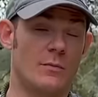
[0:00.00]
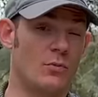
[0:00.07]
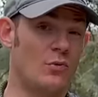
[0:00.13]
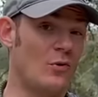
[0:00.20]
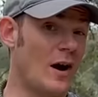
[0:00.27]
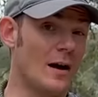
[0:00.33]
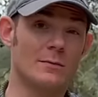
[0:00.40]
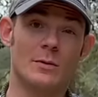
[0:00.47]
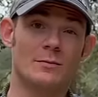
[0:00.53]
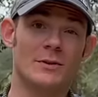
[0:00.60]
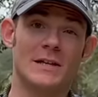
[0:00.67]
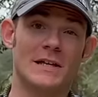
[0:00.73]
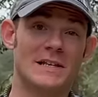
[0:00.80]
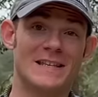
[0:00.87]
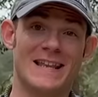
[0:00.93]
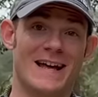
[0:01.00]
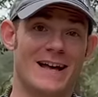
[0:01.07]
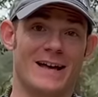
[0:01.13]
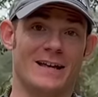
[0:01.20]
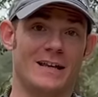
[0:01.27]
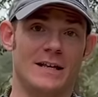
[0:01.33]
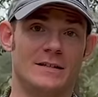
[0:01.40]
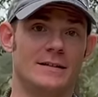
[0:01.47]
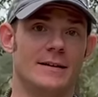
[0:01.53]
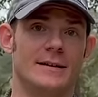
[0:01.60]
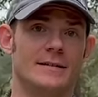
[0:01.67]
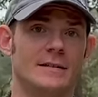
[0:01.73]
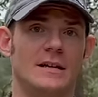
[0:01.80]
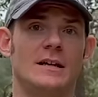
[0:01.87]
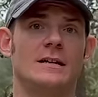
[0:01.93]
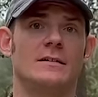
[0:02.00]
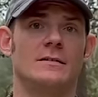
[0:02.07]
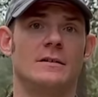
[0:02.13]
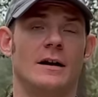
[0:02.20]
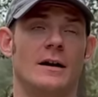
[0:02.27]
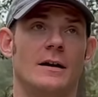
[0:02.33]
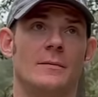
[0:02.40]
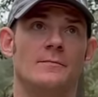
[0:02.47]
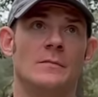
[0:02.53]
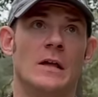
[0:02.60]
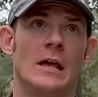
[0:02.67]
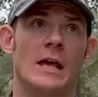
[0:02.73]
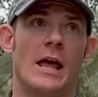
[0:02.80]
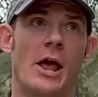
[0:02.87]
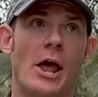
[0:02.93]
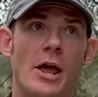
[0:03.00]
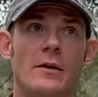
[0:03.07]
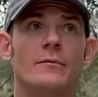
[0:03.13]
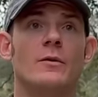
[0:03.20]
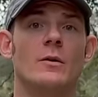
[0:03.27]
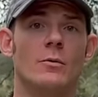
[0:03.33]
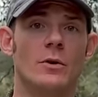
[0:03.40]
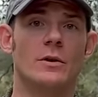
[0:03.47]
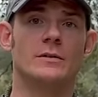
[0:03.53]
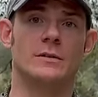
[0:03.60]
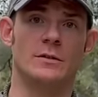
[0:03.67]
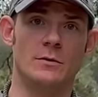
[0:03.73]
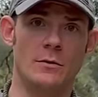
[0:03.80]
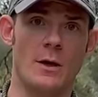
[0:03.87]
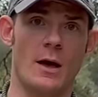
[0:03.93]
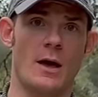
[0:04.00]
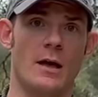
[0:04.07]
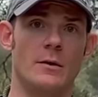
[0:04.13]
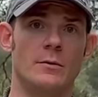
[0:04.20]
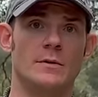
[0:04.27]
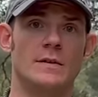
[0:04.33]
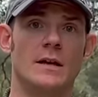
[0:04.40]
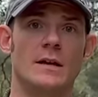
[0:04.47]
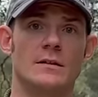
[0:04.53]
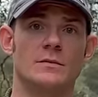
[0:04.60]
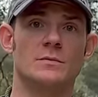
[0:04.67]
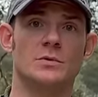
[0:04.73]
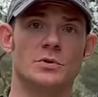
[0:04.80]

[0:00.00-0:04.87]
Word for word: probably not. It's going to take. Uh, if we were to do that, it would take some